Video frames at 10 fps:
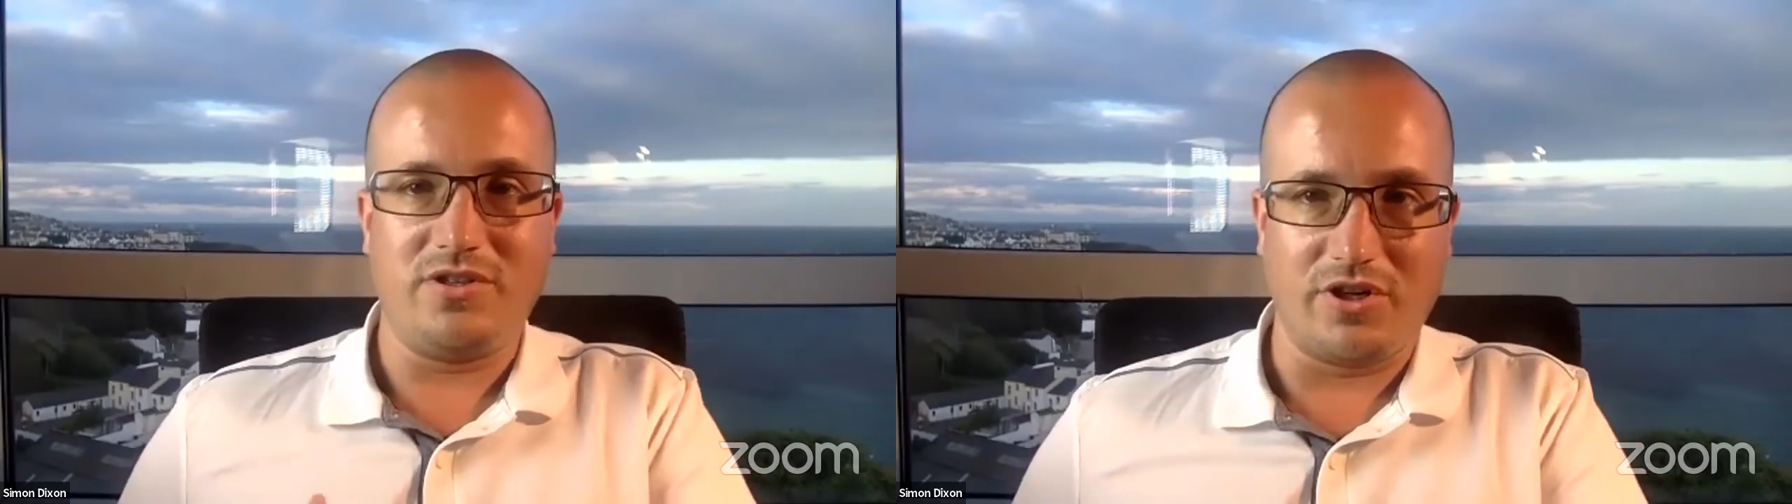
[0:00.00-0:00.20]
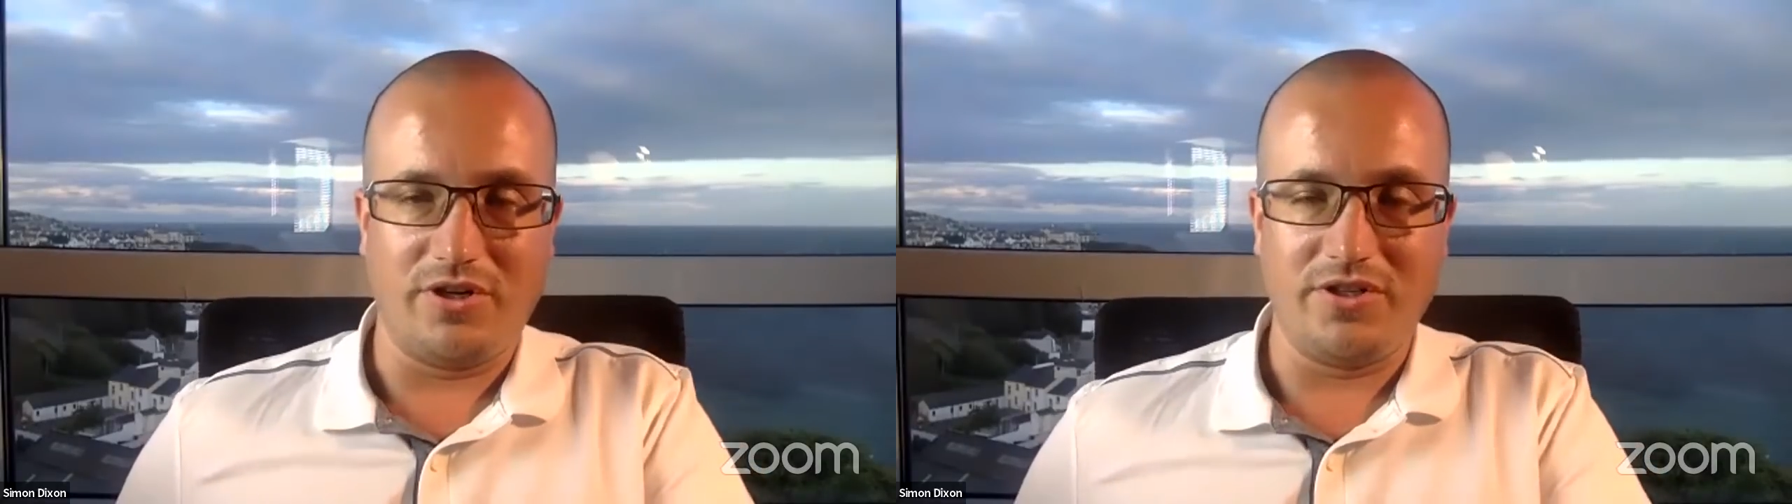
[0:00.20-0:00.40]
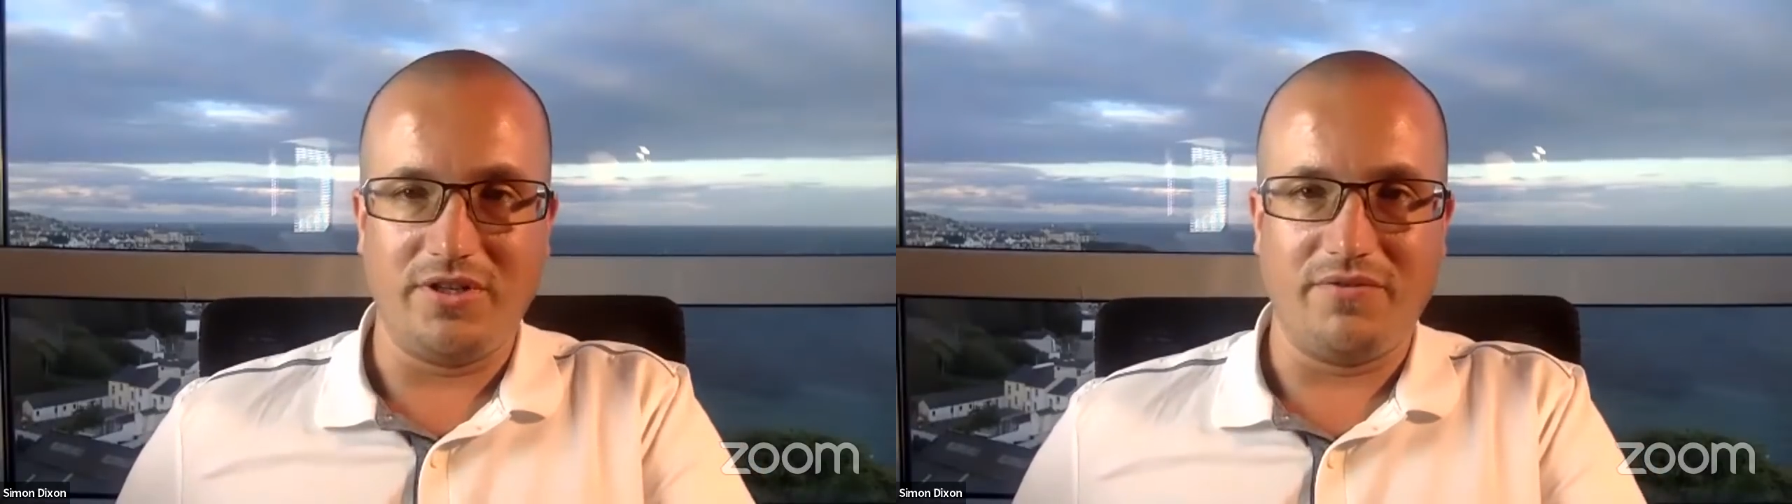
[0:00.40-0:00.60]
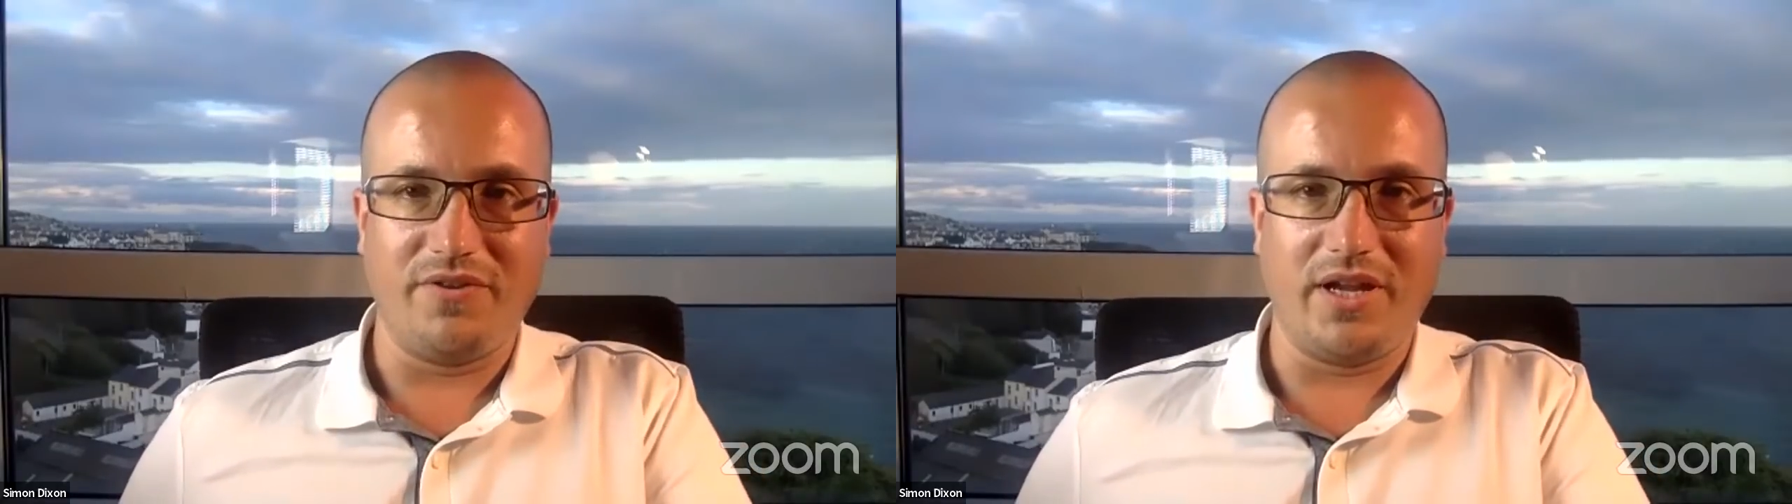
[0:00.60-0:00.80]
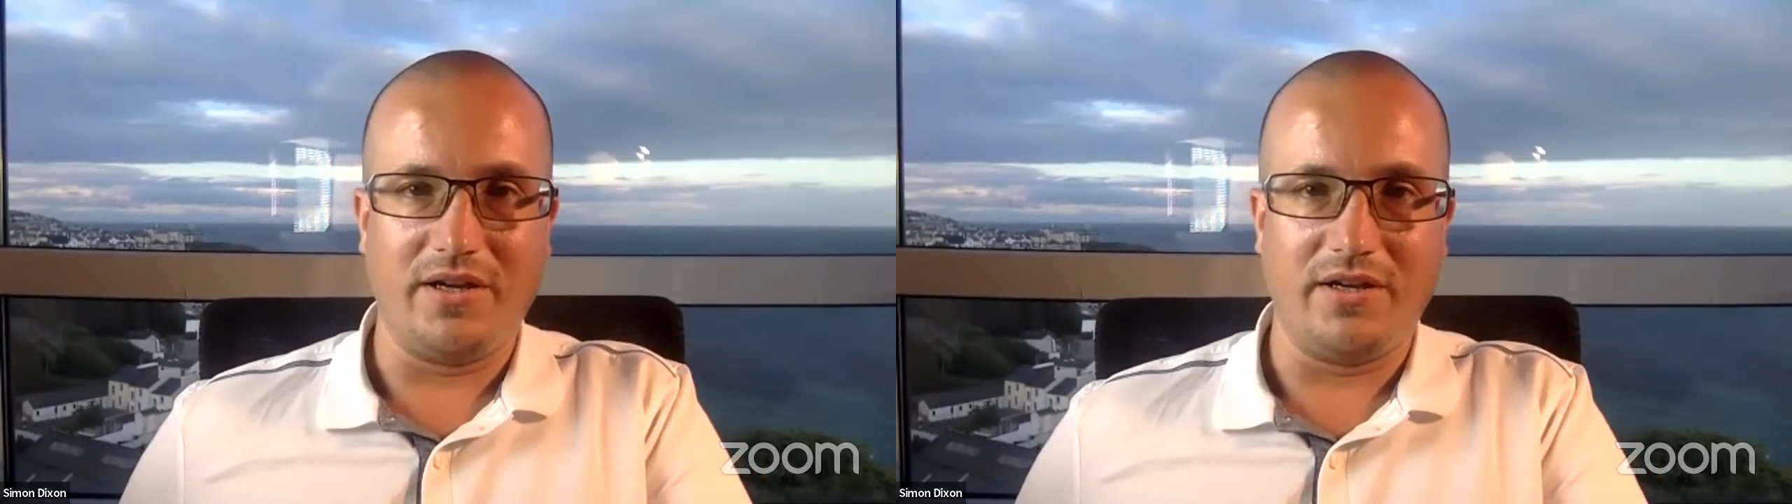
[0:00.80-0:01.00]
charging
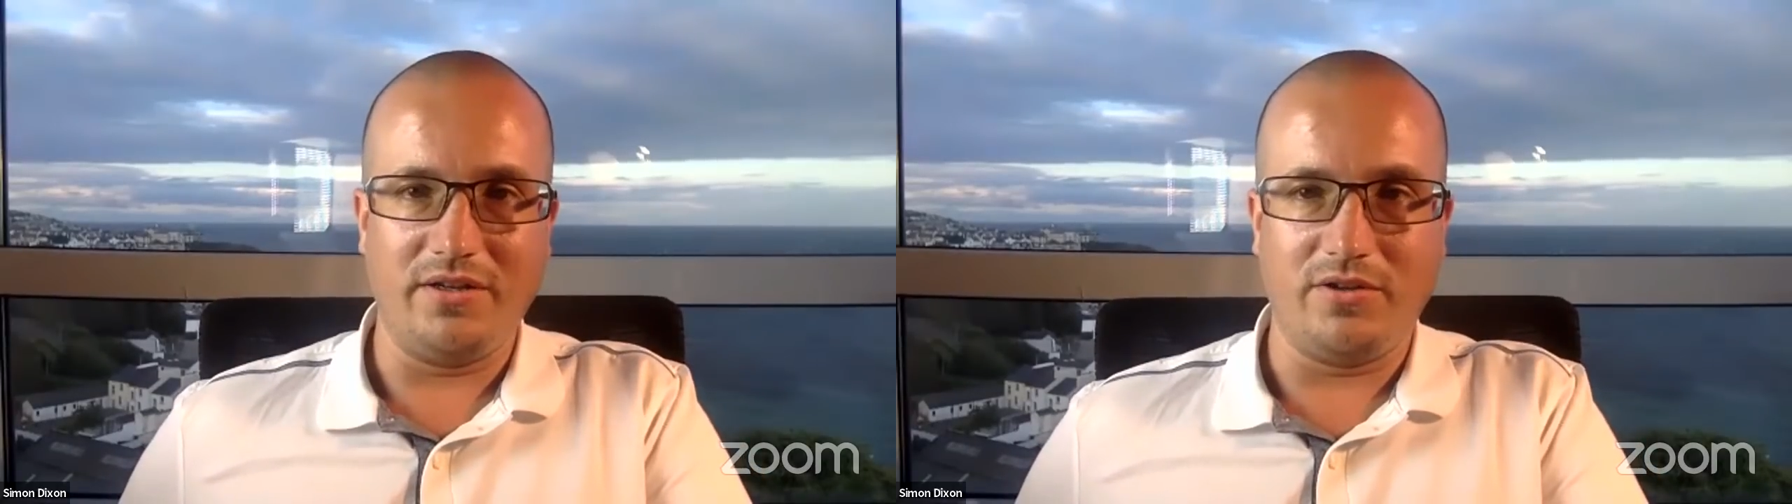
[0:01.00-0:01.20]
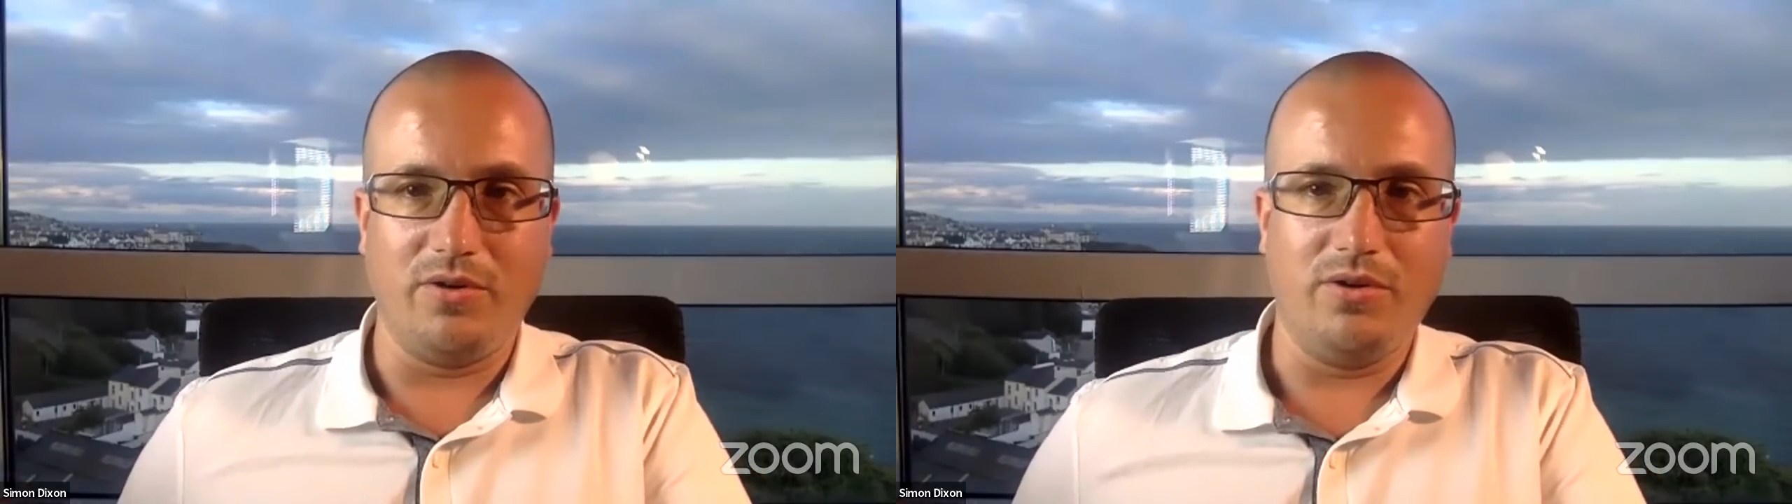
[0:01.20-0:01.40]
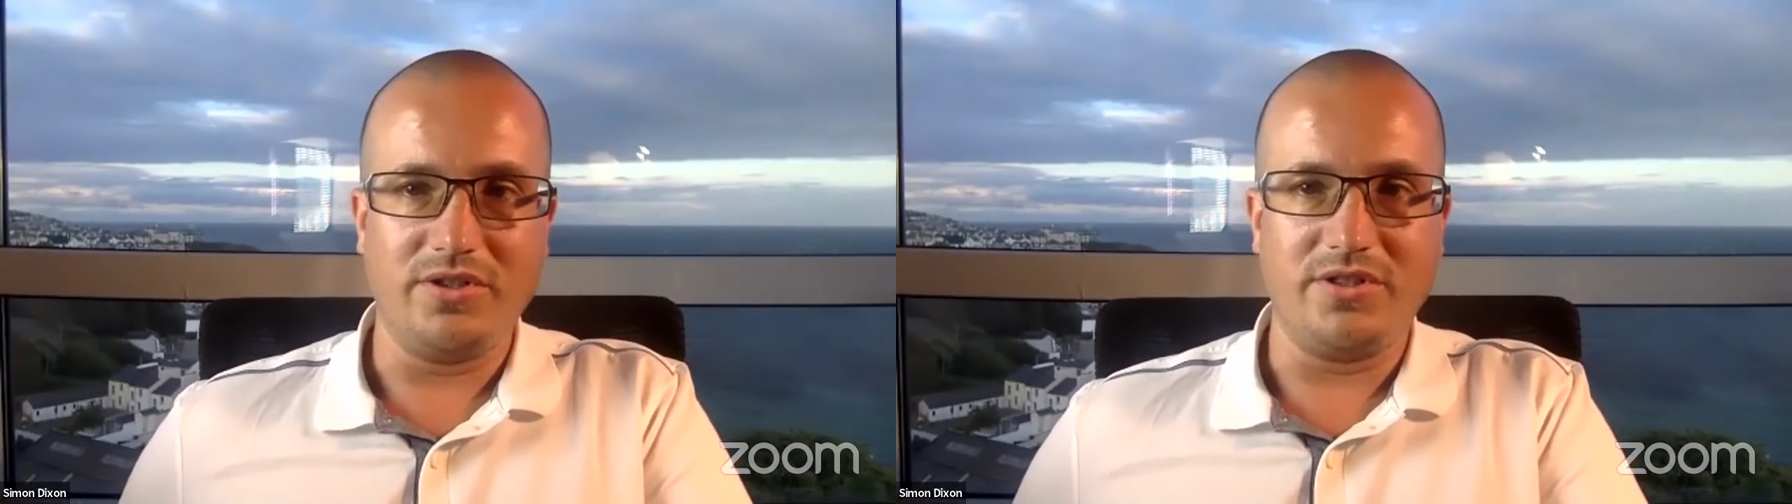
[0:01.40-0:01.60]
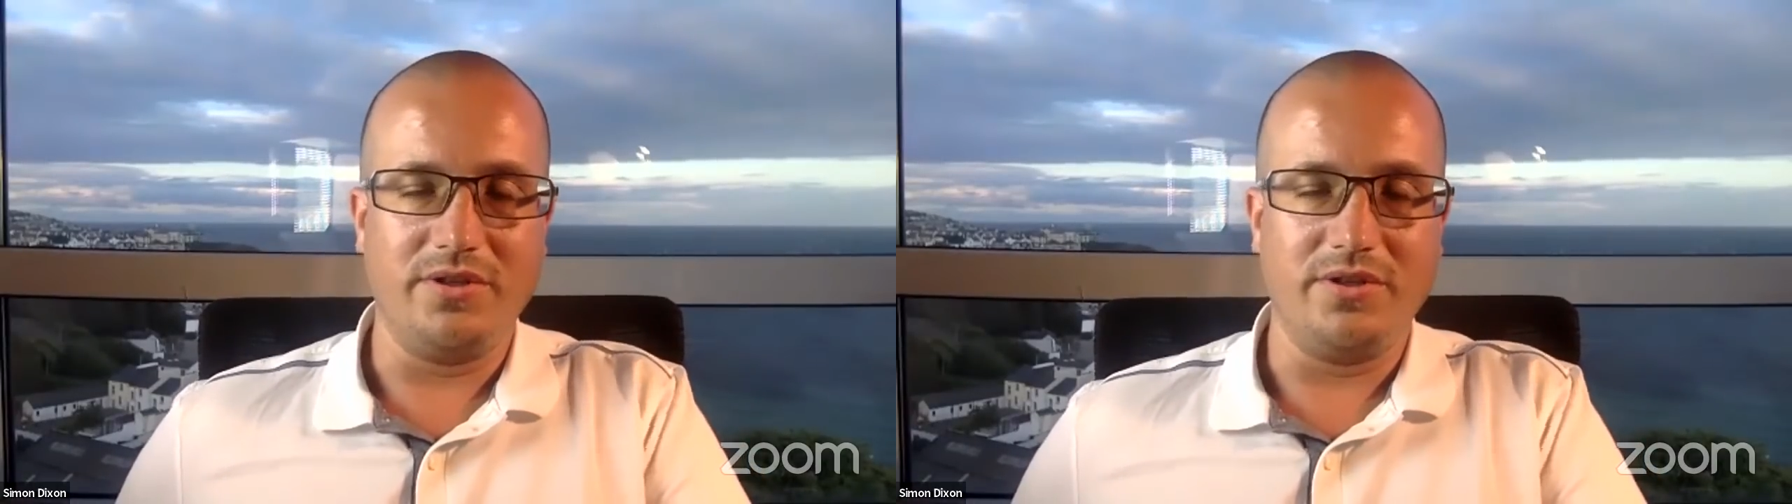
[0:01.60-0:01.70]
for that course,